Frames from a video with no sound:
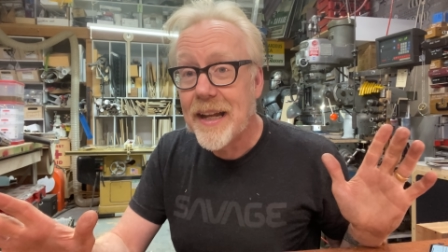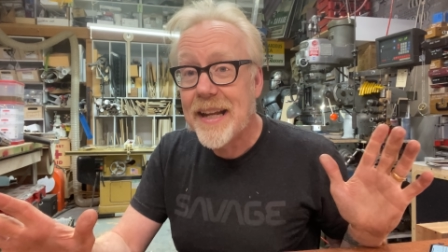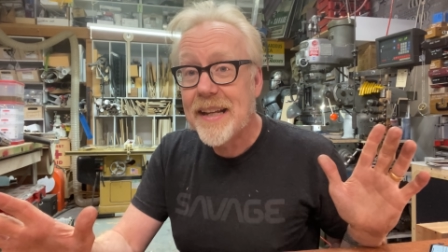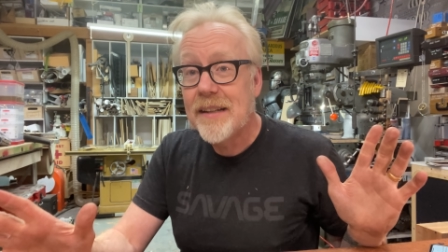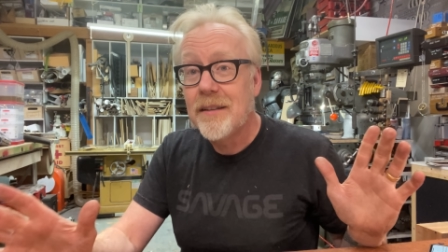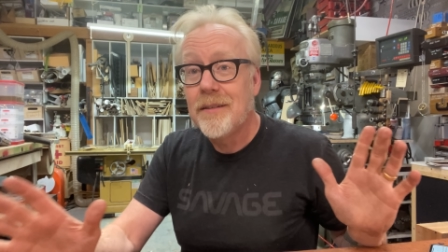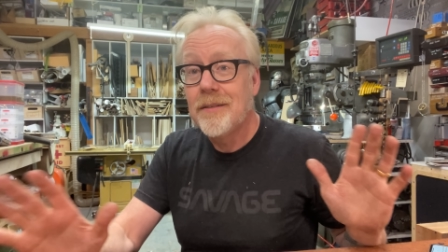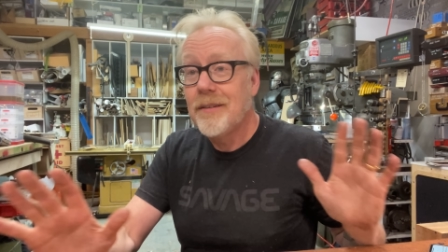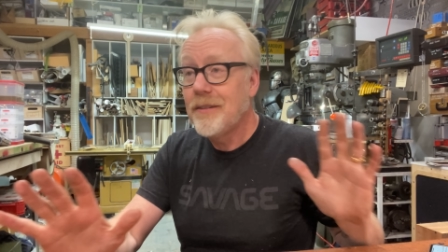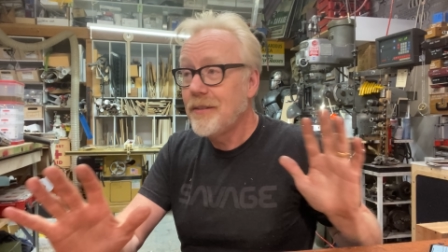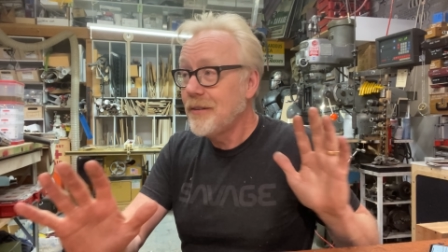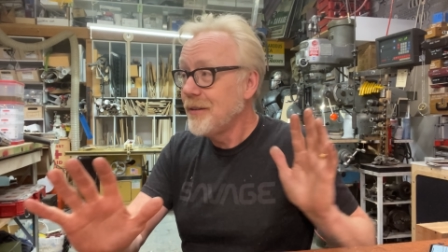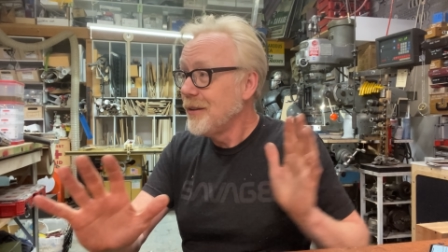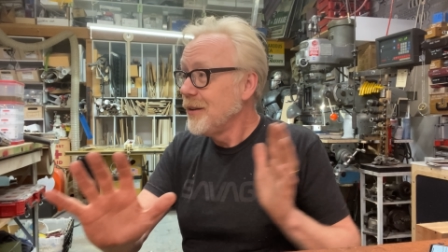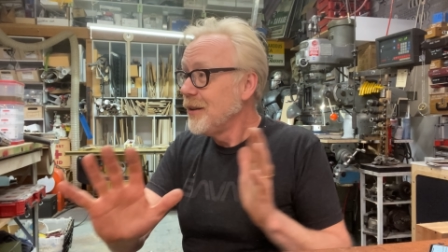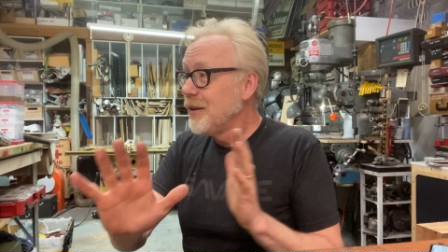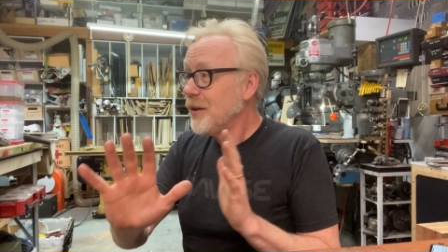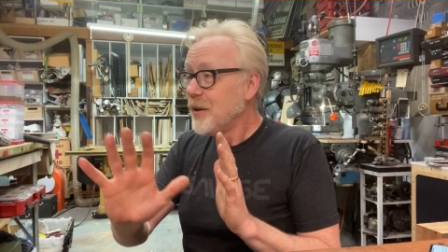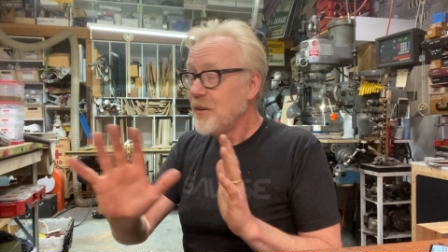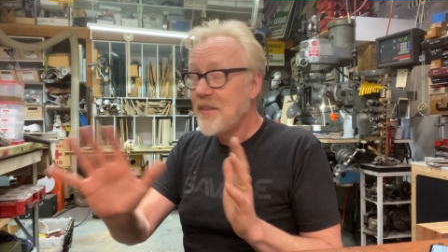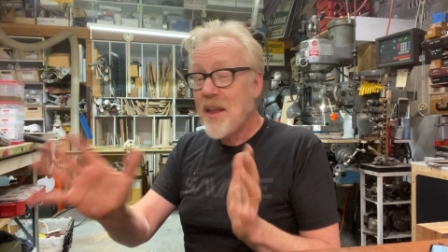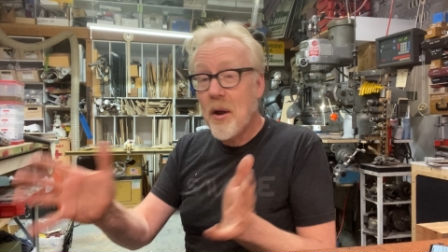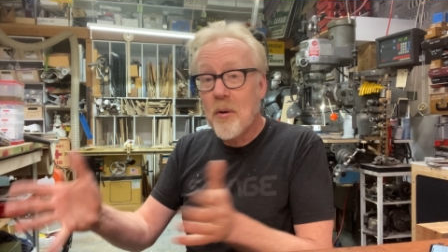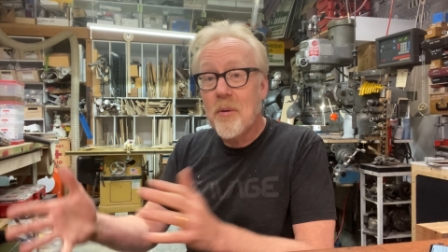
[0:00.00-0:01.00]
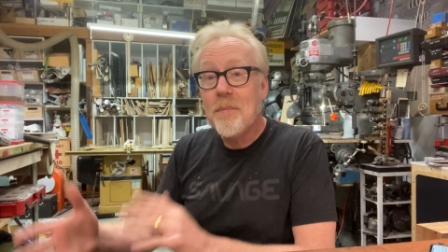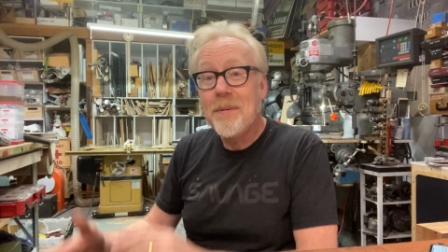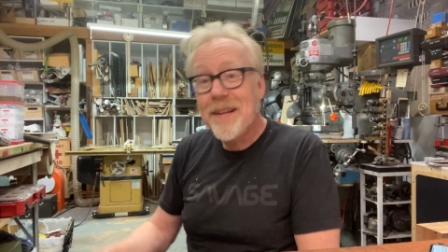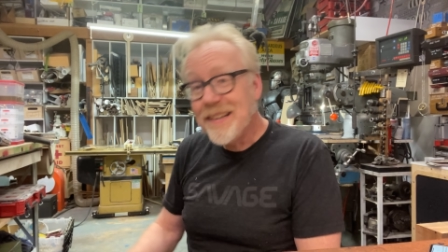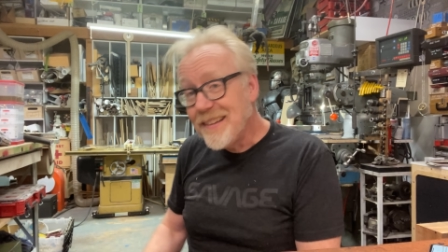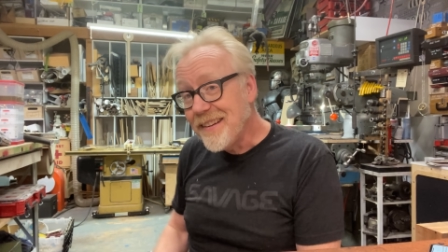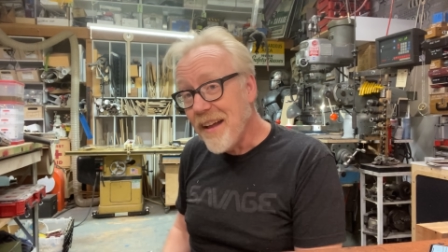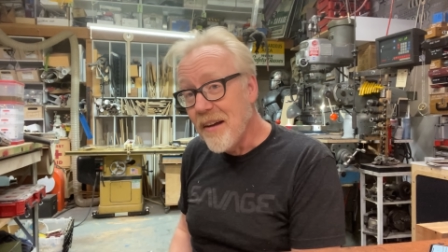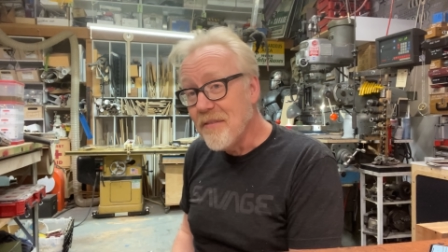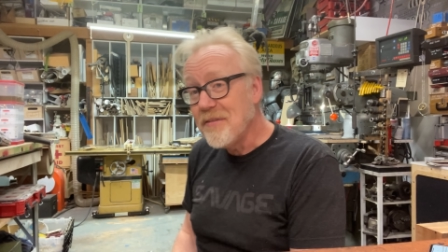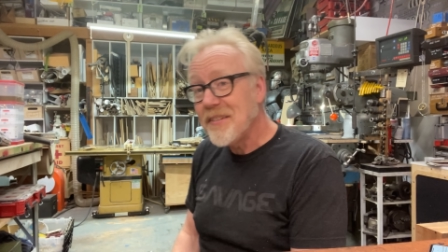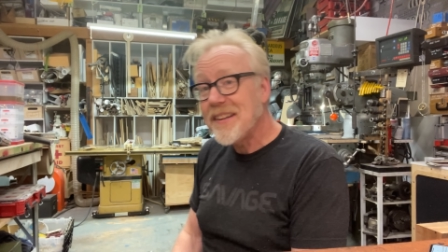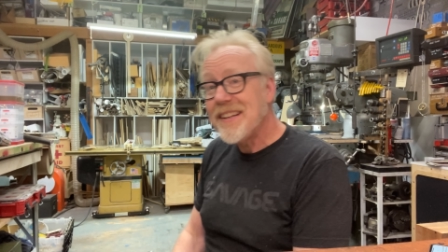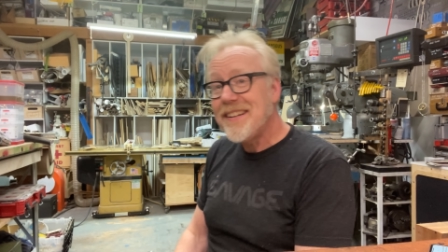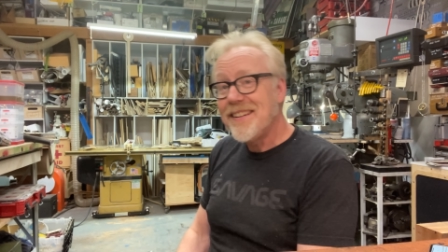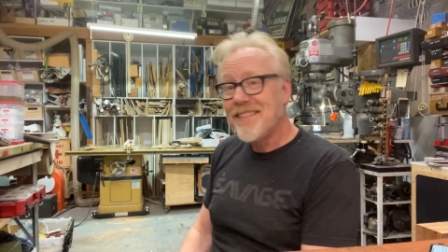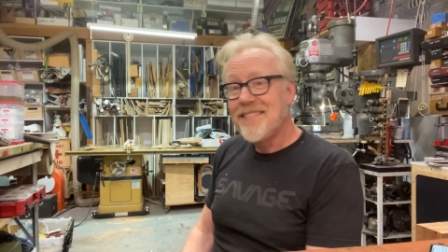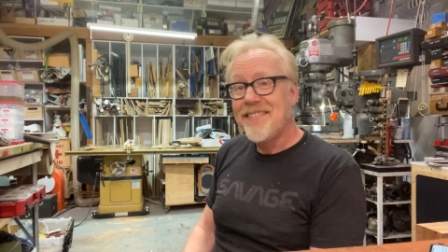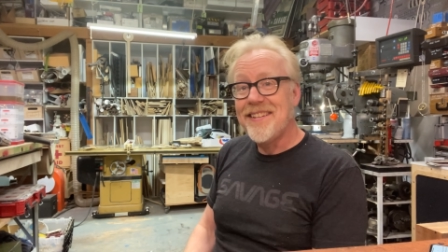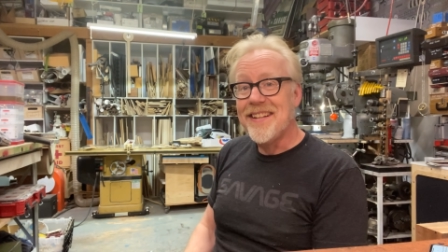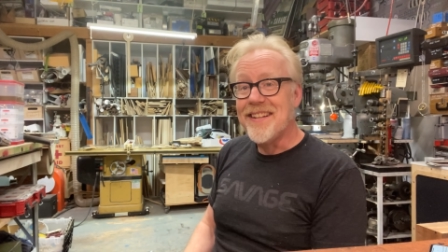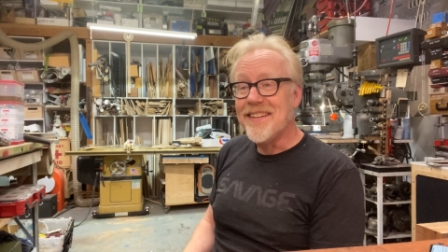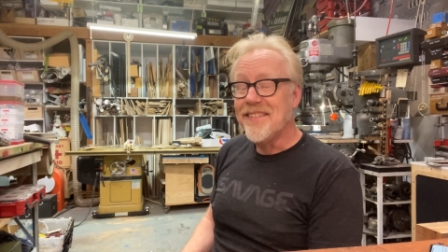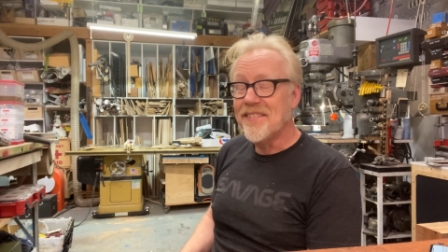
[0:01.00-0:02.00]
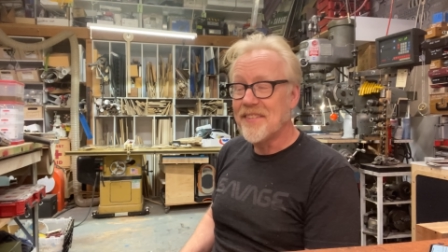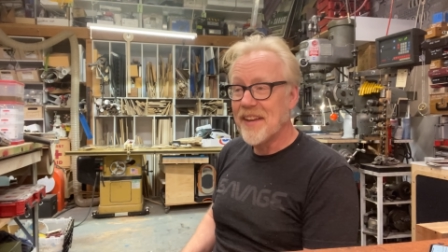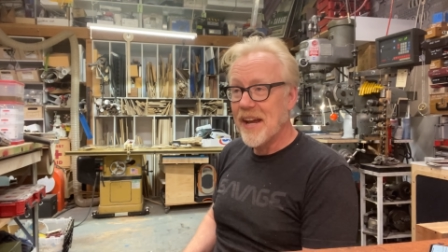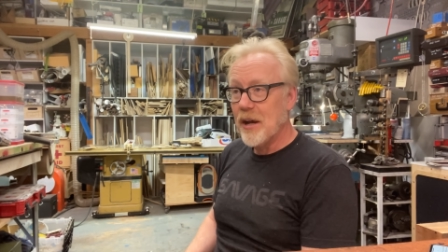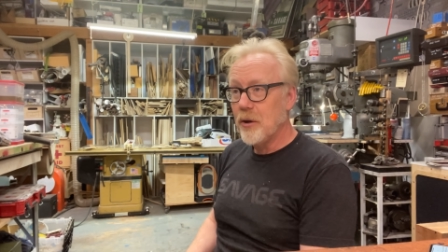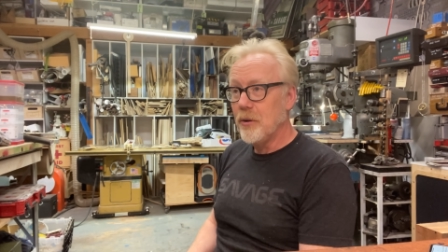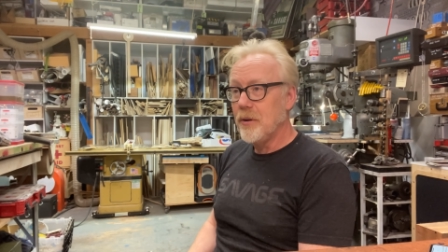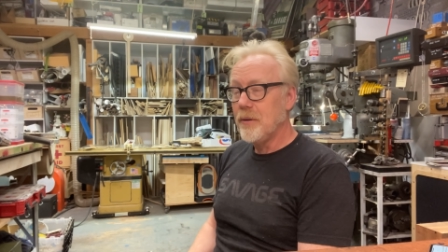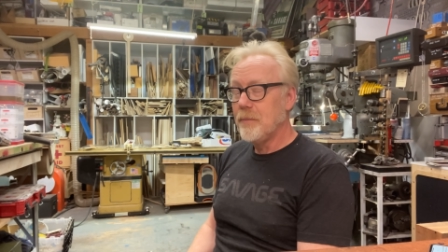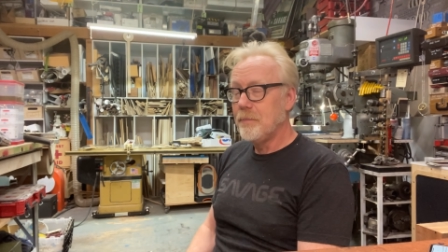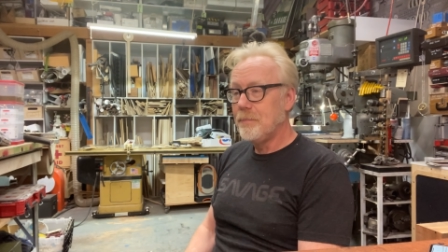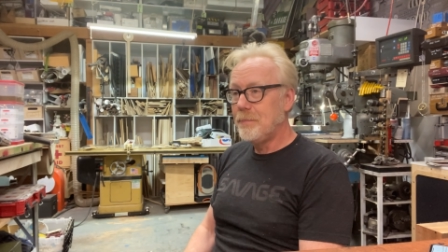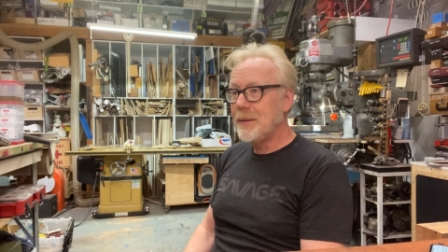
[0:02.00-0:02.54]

and that would be lovely to tease out.